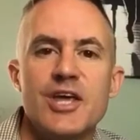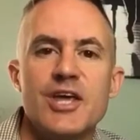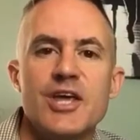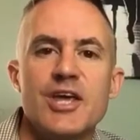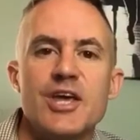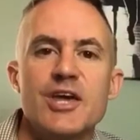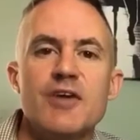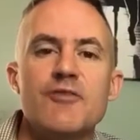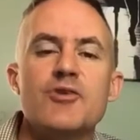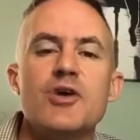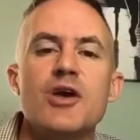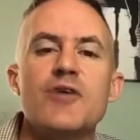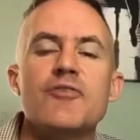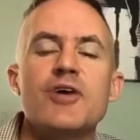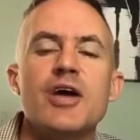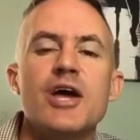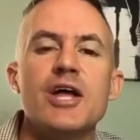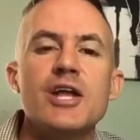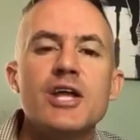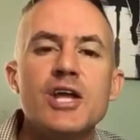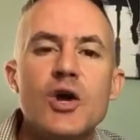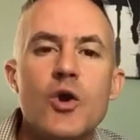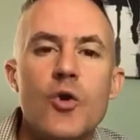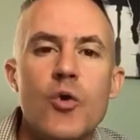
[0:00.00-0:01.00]
If you have
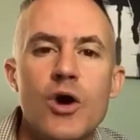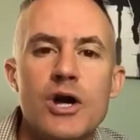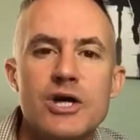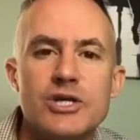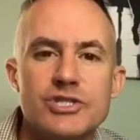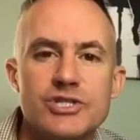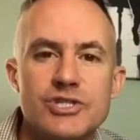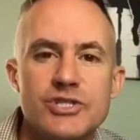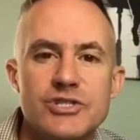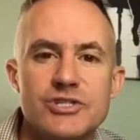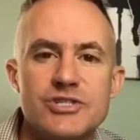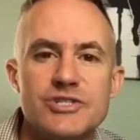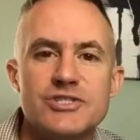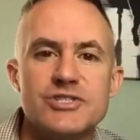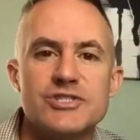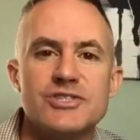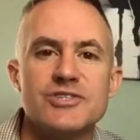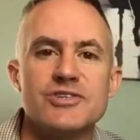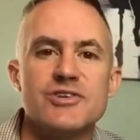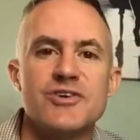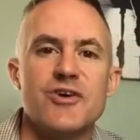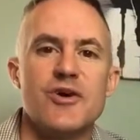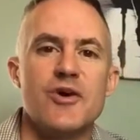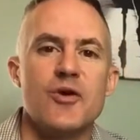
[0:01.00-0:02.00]
any
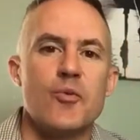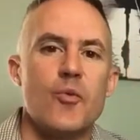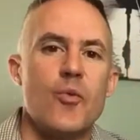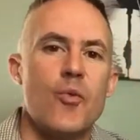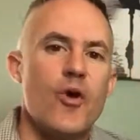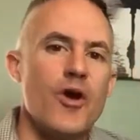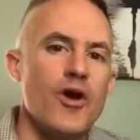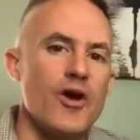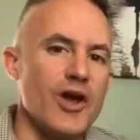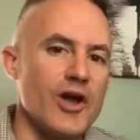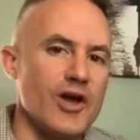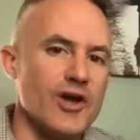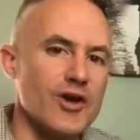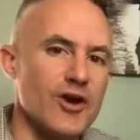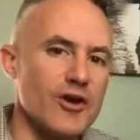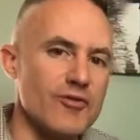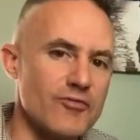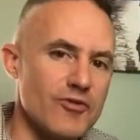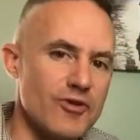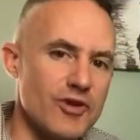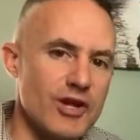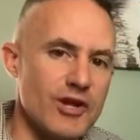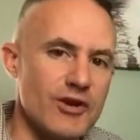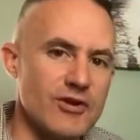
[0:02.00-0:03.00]
questions on what I
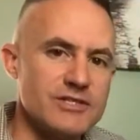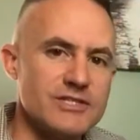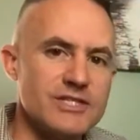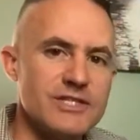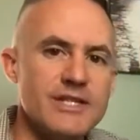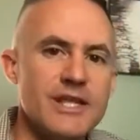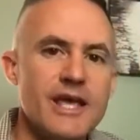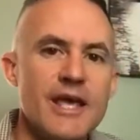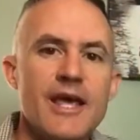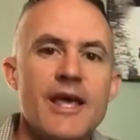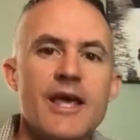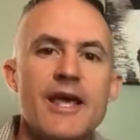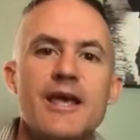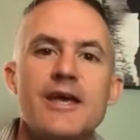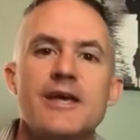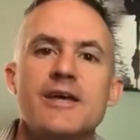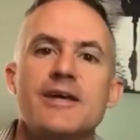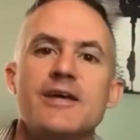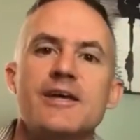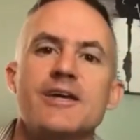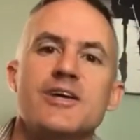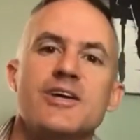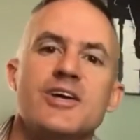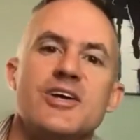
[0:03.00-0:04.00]
covered here today,
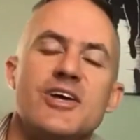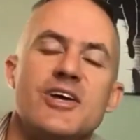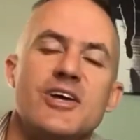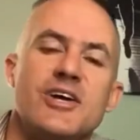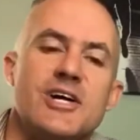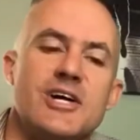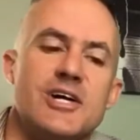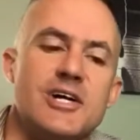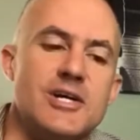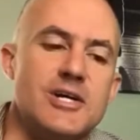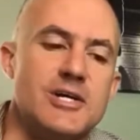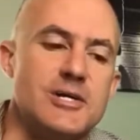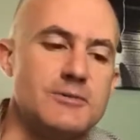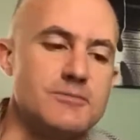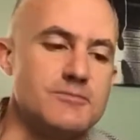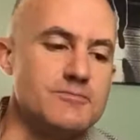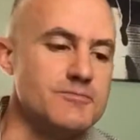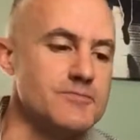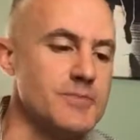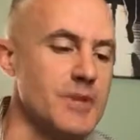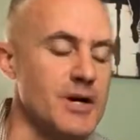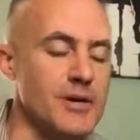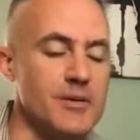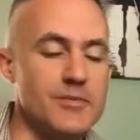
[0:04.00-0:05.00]

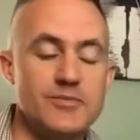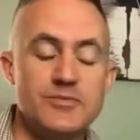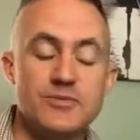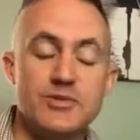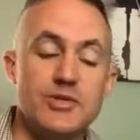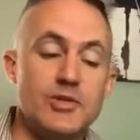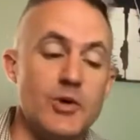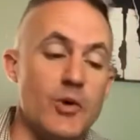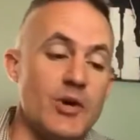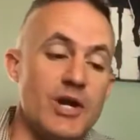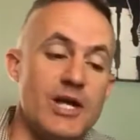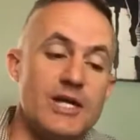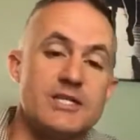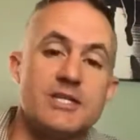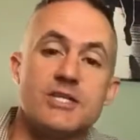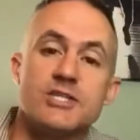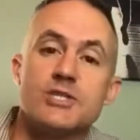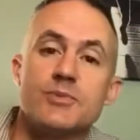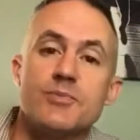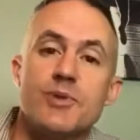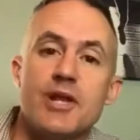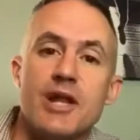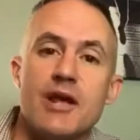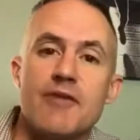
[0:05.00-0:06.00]
I don't
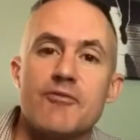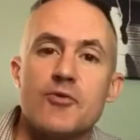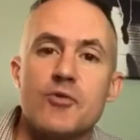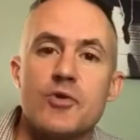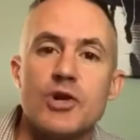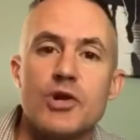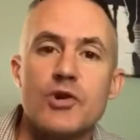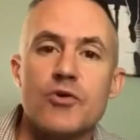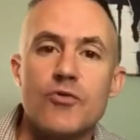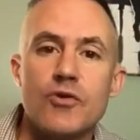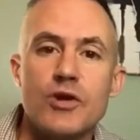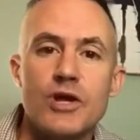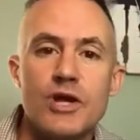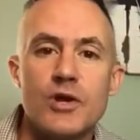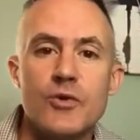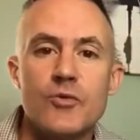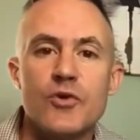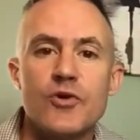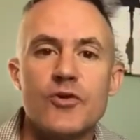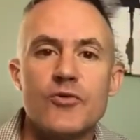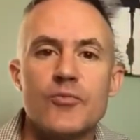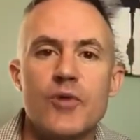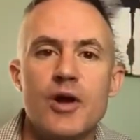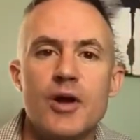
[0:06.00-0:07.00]
anticipate everyone agreeing
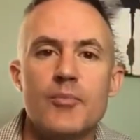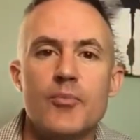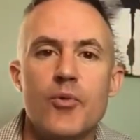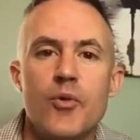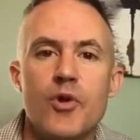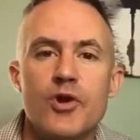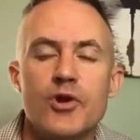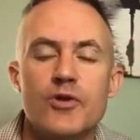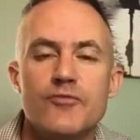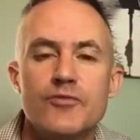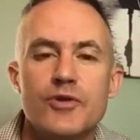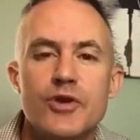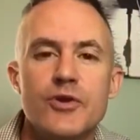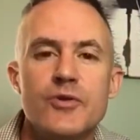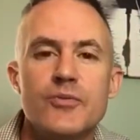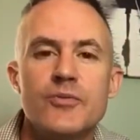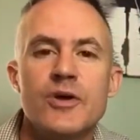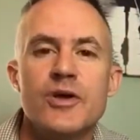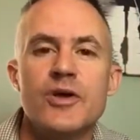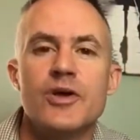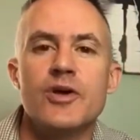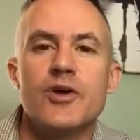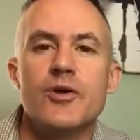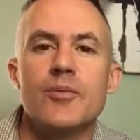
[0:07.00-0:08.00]
with my point of view,
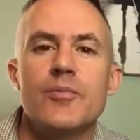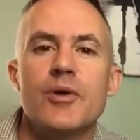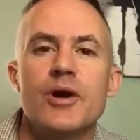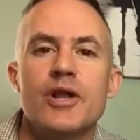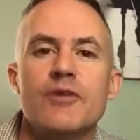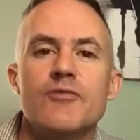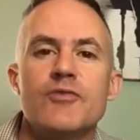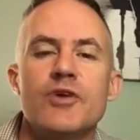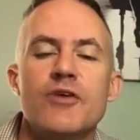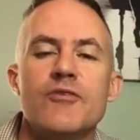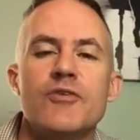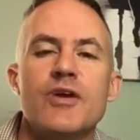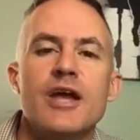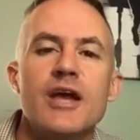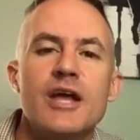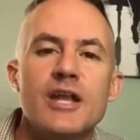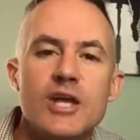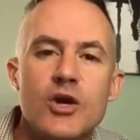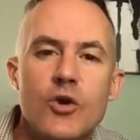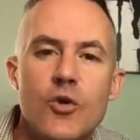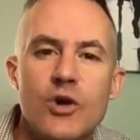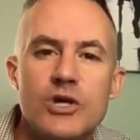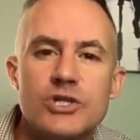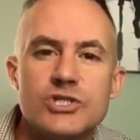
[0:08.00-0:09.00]
but if you have any
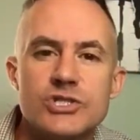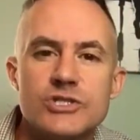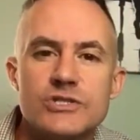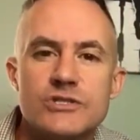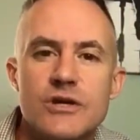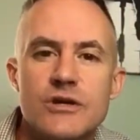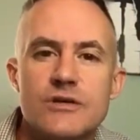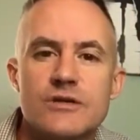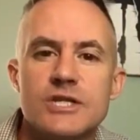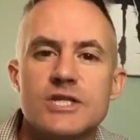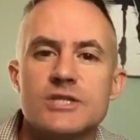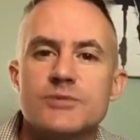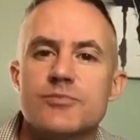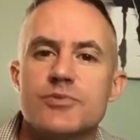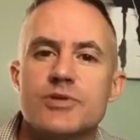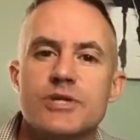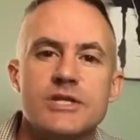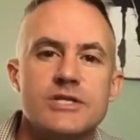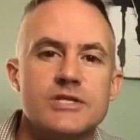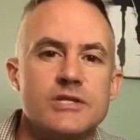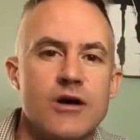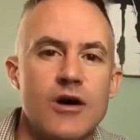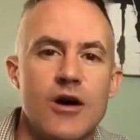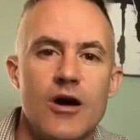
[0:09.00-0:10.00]
questions on this,
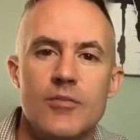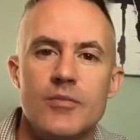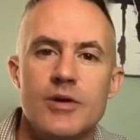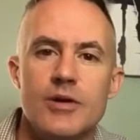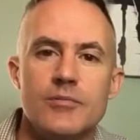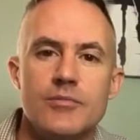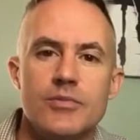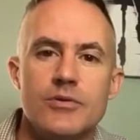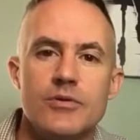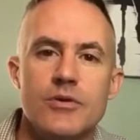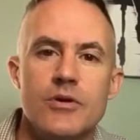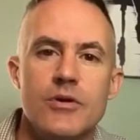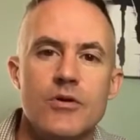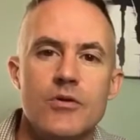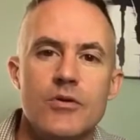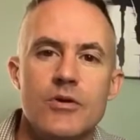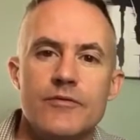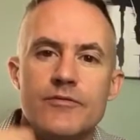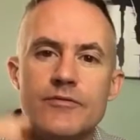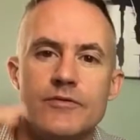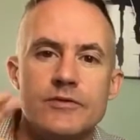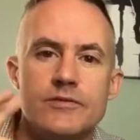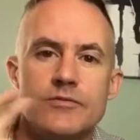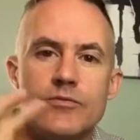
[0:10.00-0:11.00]
please comment below
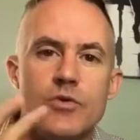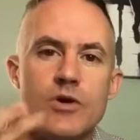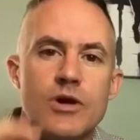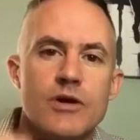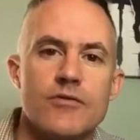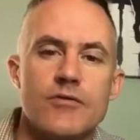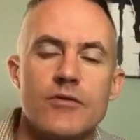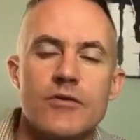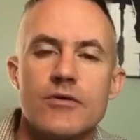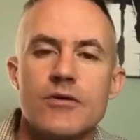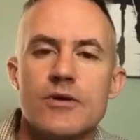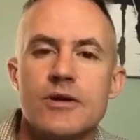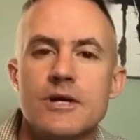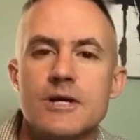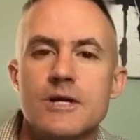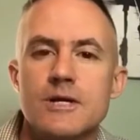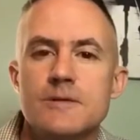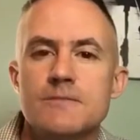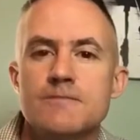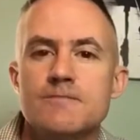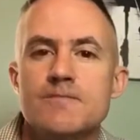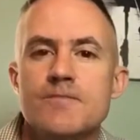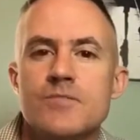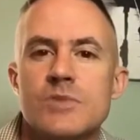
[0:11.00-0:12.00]
if
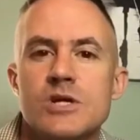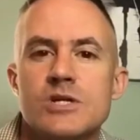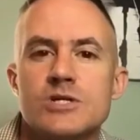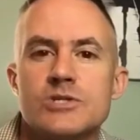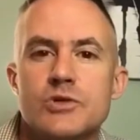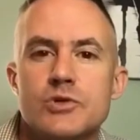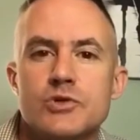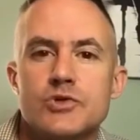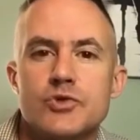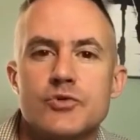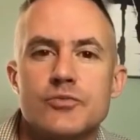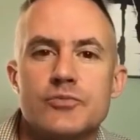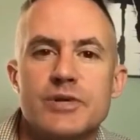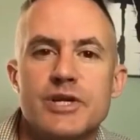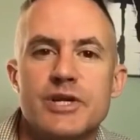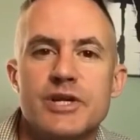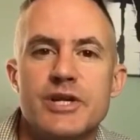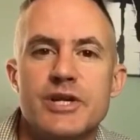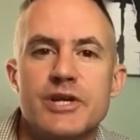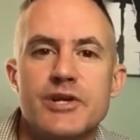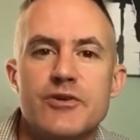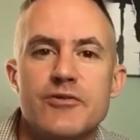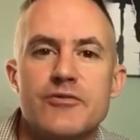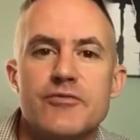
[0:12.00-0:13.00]
whatever social
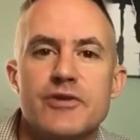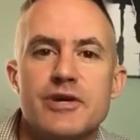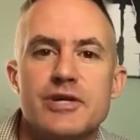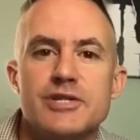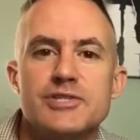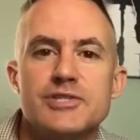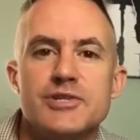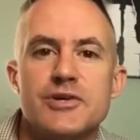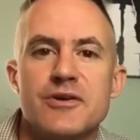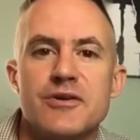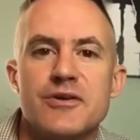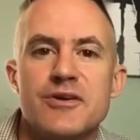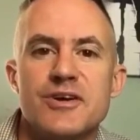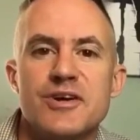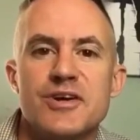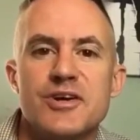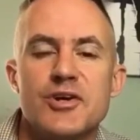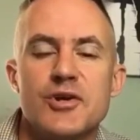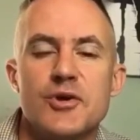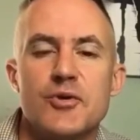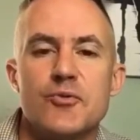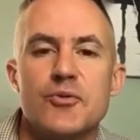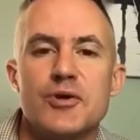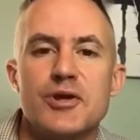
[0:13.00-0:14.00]
media interface you're
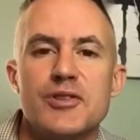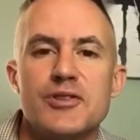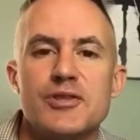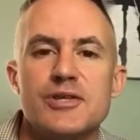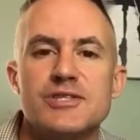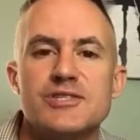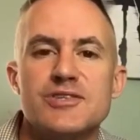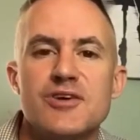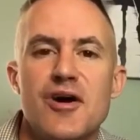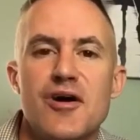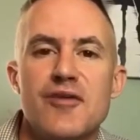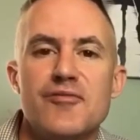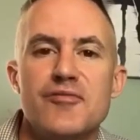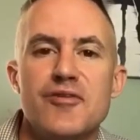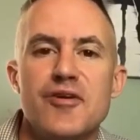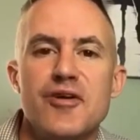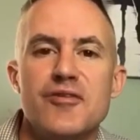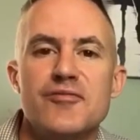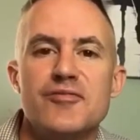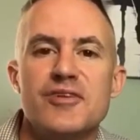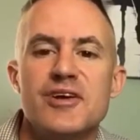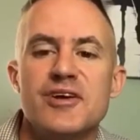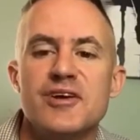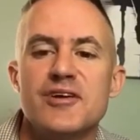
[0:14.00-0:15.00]
reading this off
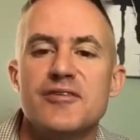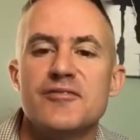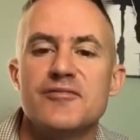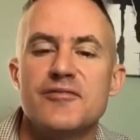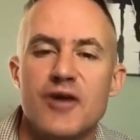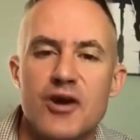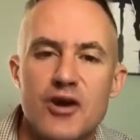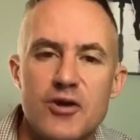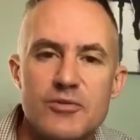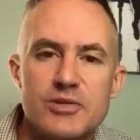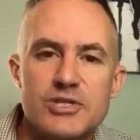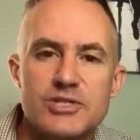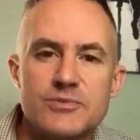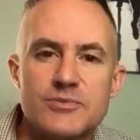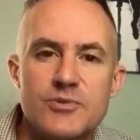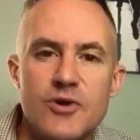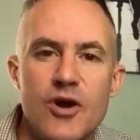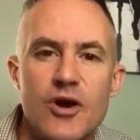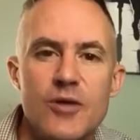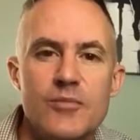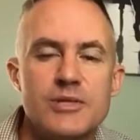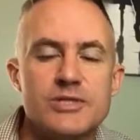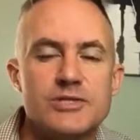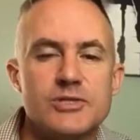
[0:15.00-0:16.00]
of. Fire me some
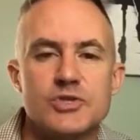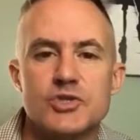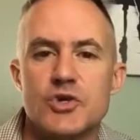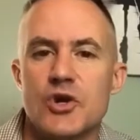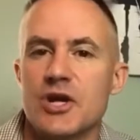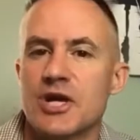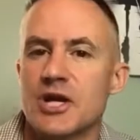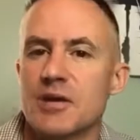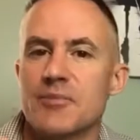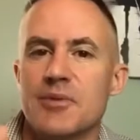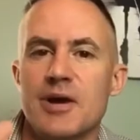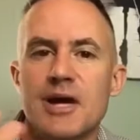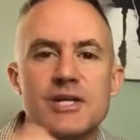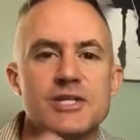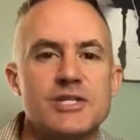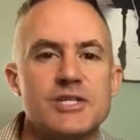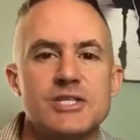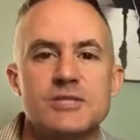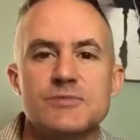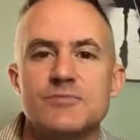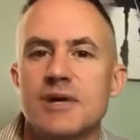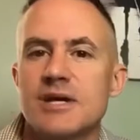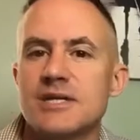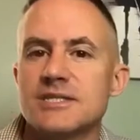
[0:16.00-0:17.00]
comments. I'll try to get back to you
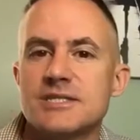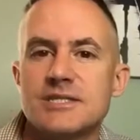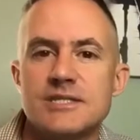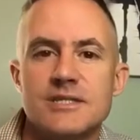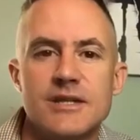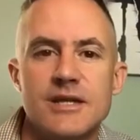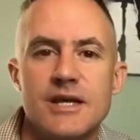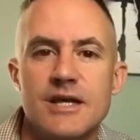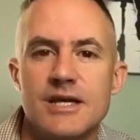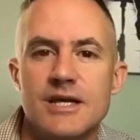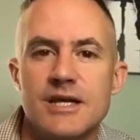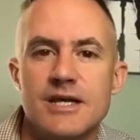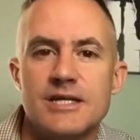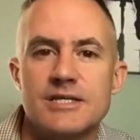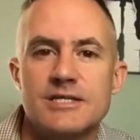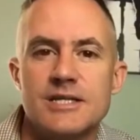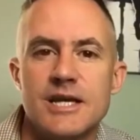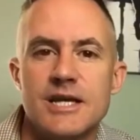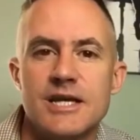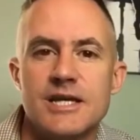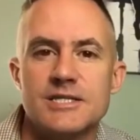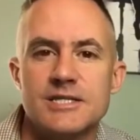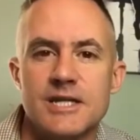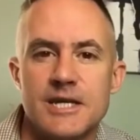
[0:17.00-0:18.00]
as best as
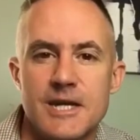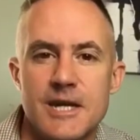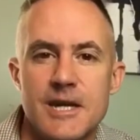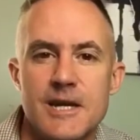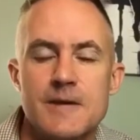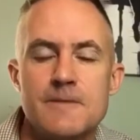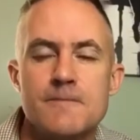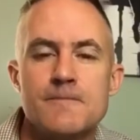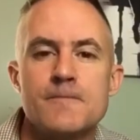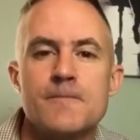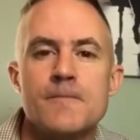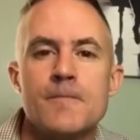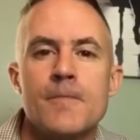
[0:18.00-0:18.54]
I can.